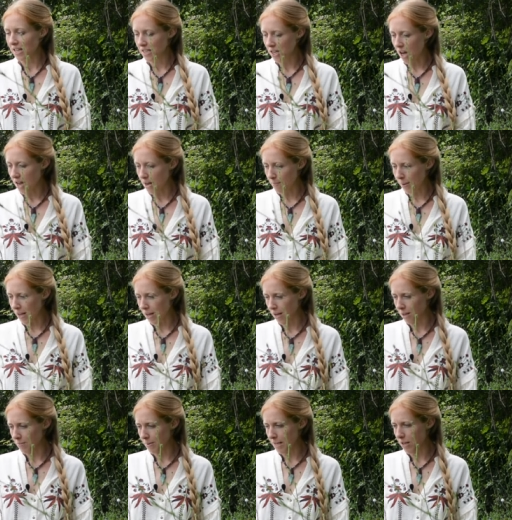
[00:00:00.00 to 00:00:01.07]
entire plant
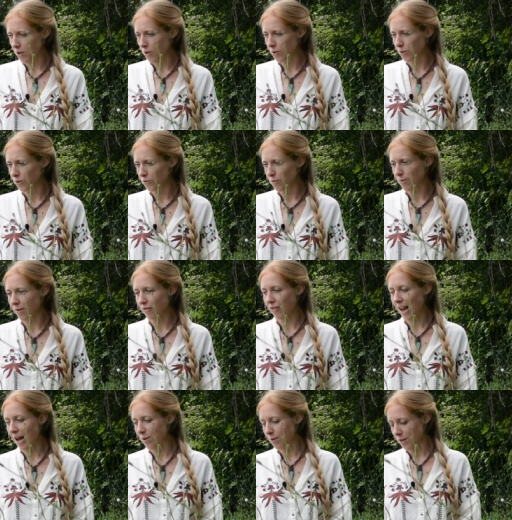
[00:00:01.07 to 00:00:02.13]
can be used from the
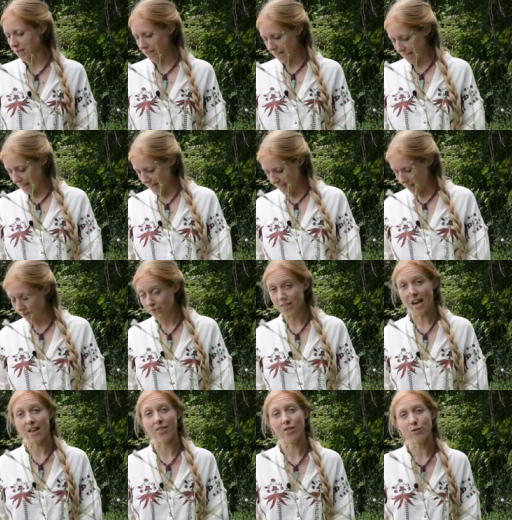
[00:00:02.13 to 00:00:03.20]
flowers, the leaves
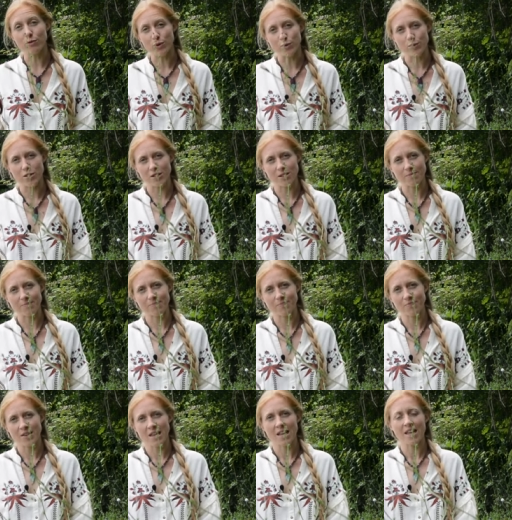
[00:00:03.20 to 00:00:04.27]
and the roots.
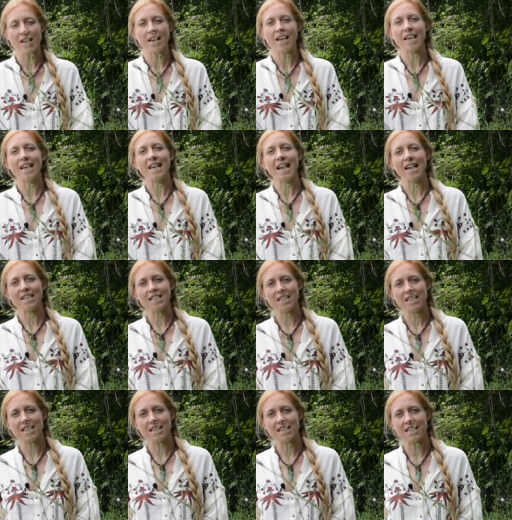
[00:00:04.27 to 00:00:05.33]
In
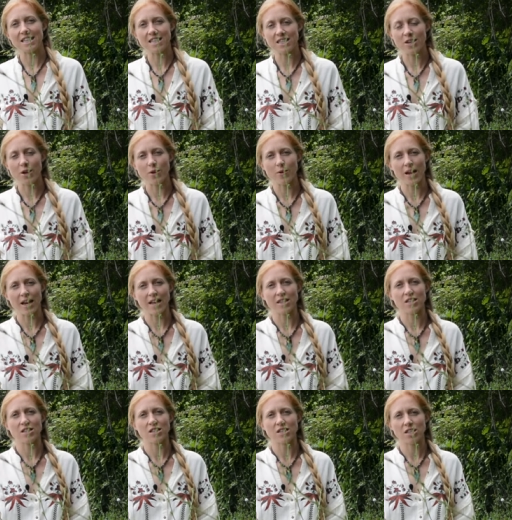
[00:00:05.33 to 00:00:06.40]
Latin it's known
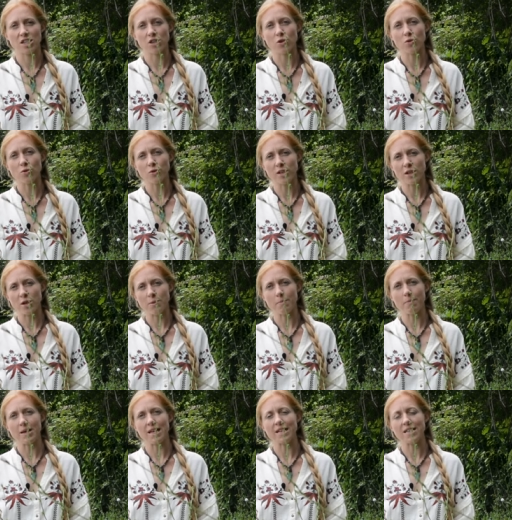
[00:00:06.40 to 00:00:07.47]
as
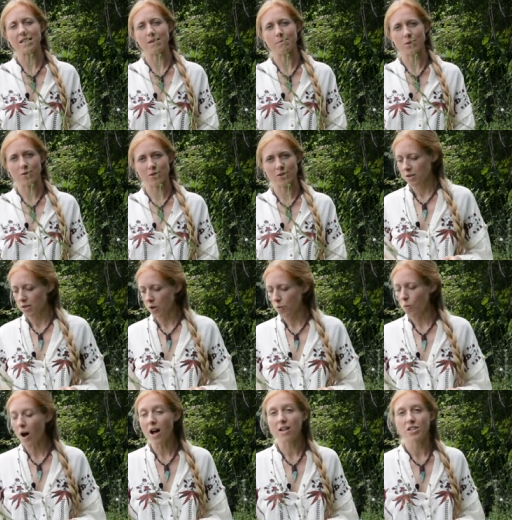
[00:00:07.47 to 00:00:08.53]
Chicorium intibus. So
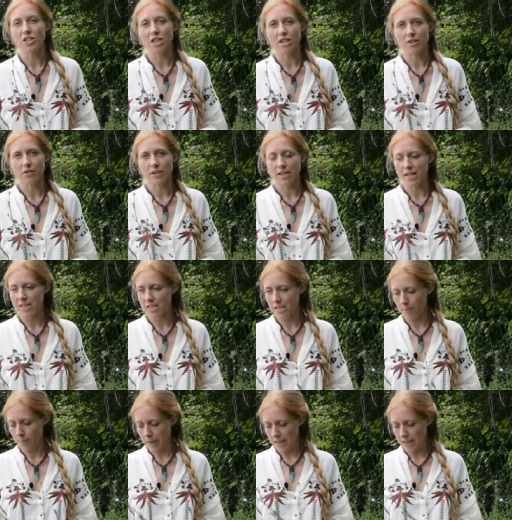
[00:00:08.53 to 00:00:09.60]
wild chicory is
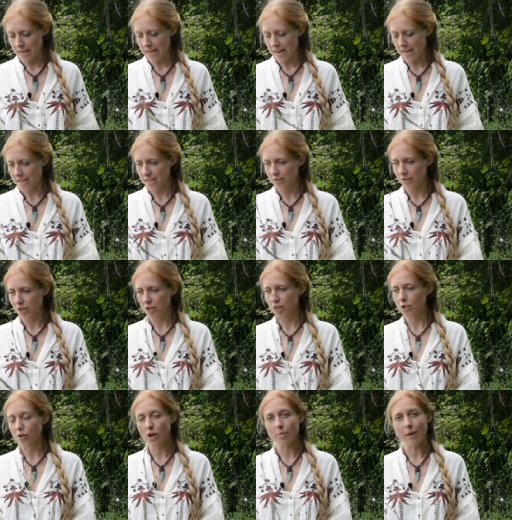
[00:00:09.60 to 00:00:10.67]
typically native to
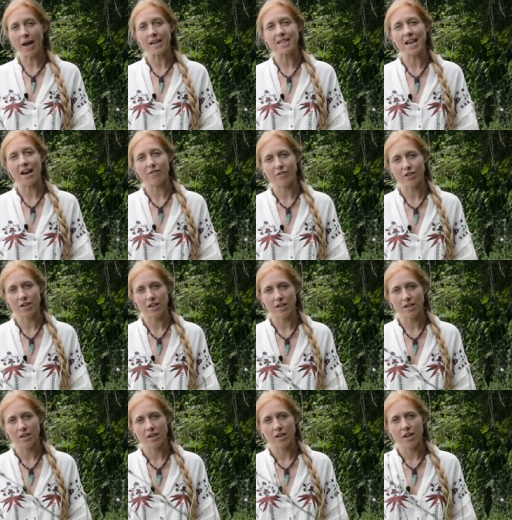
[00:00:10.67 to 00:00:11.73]
Europe and
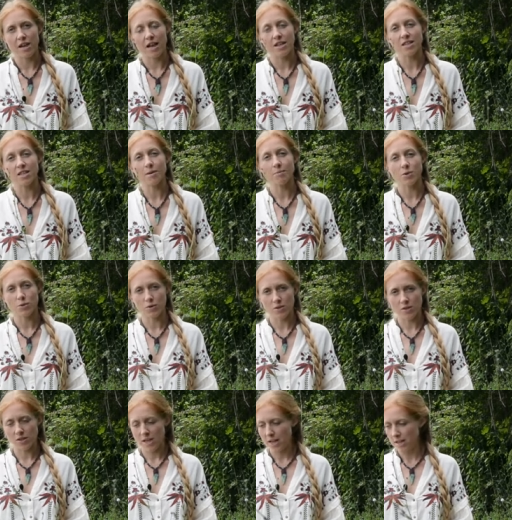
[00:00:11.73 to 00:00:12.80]
Africa, and some
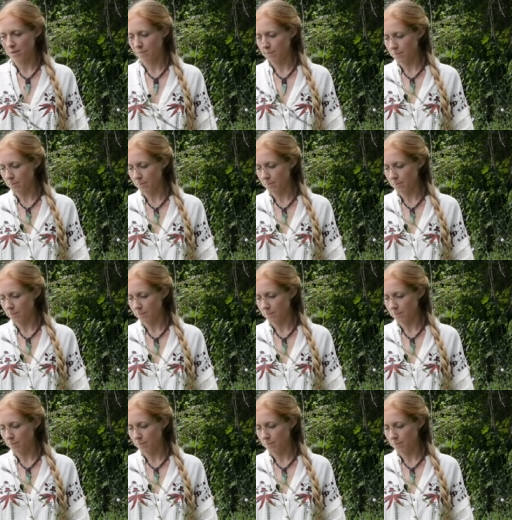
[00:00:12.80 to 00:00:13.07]
sources say it's